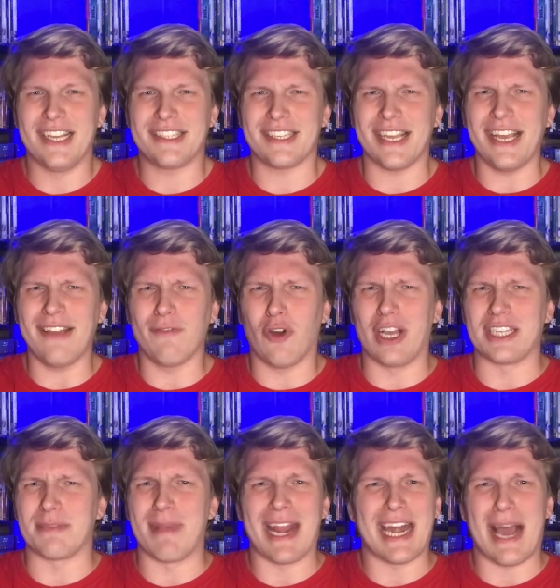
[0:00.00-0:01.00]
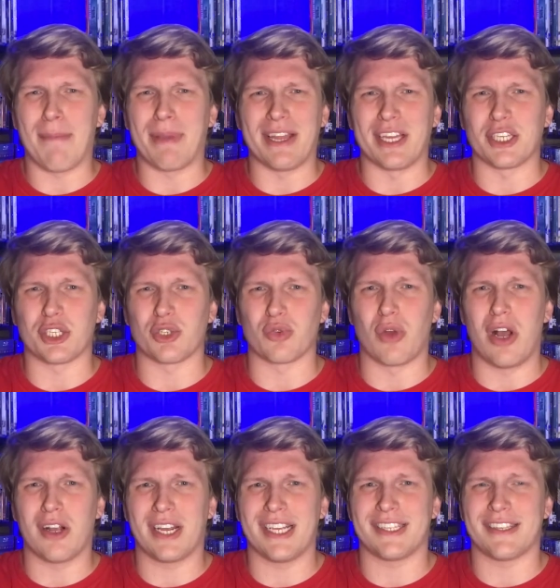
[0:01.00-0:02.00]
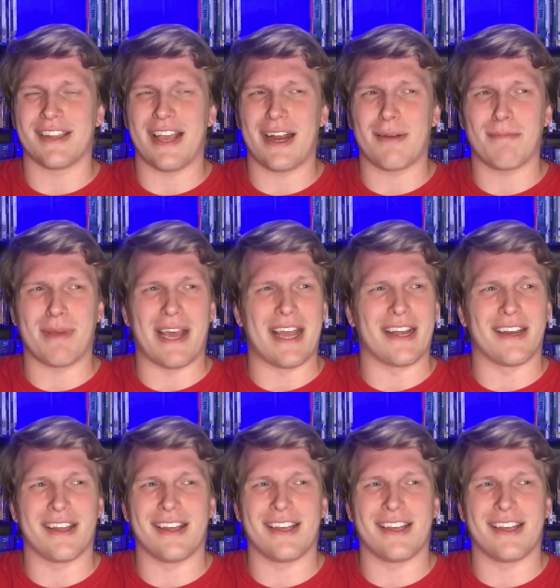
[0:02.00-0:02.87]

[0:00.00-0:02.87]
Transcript: His singing voice may not be the strongest there, but